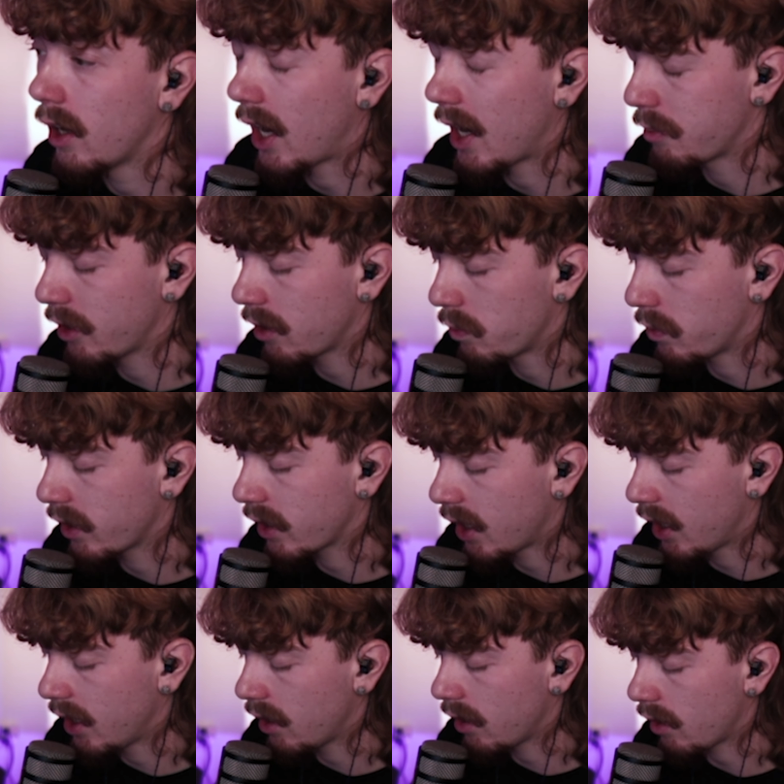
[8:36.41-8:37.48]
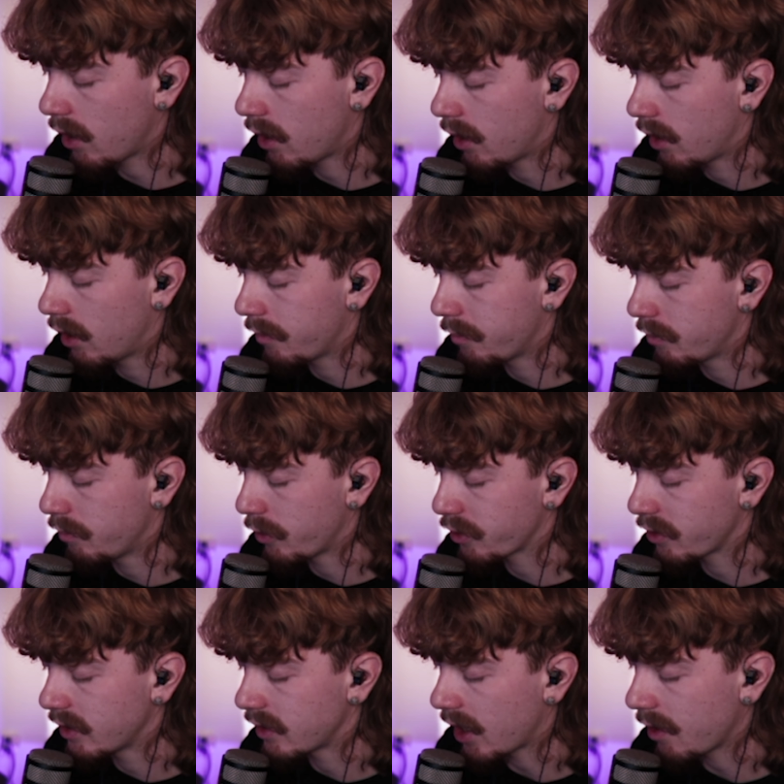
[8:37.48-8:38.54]
I play on 1K most
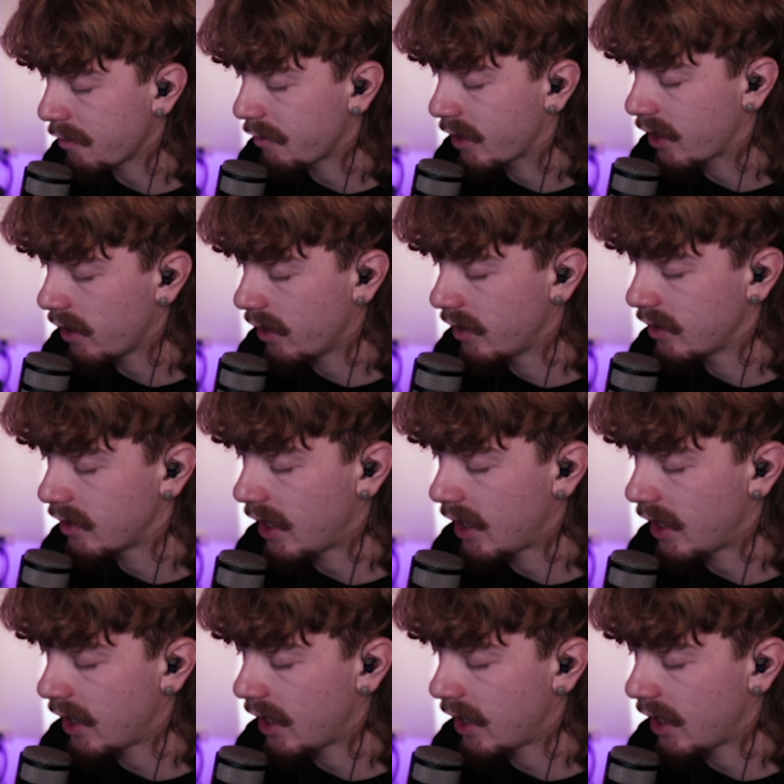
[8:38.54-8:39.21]
of the time because